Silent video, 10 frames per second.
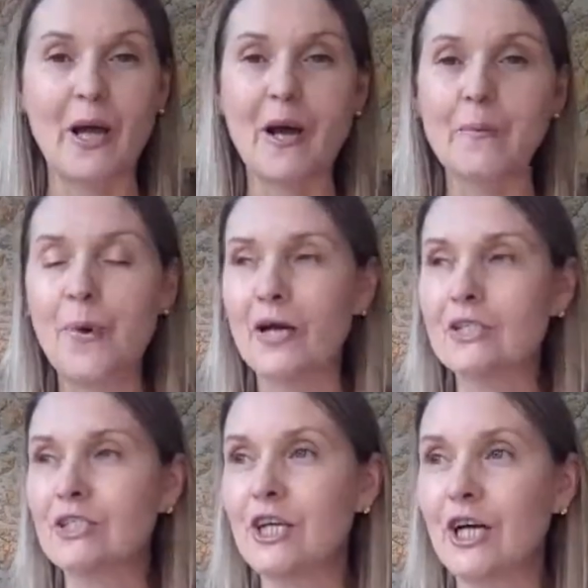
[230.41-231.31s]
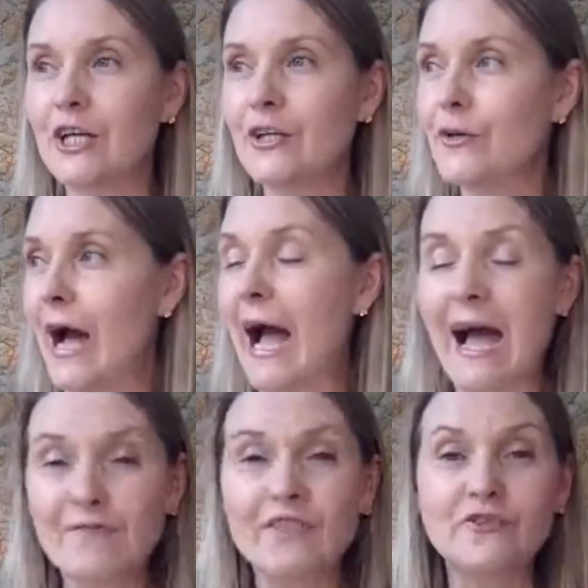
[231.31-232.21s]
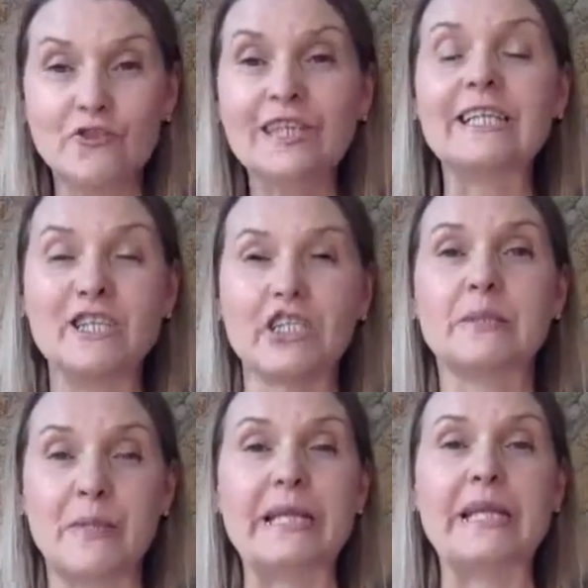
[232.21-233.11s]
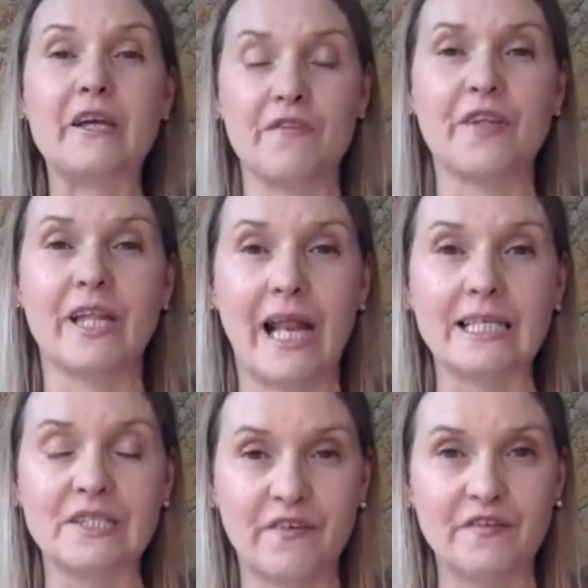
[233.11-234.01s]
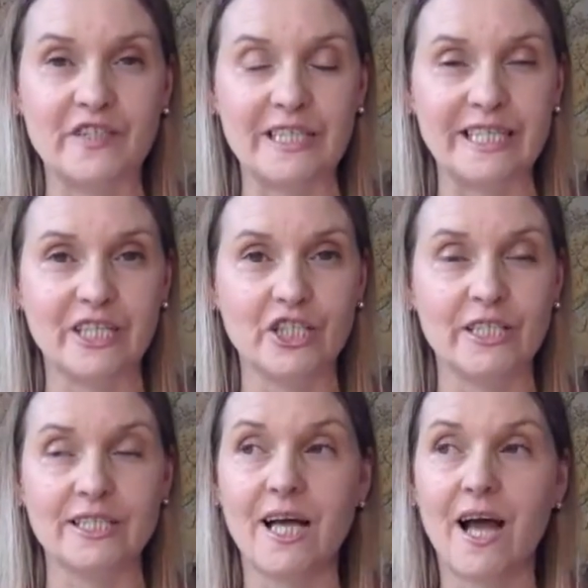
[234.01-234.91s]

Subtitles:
but, you know, I haven't really just been here for the last 56 years.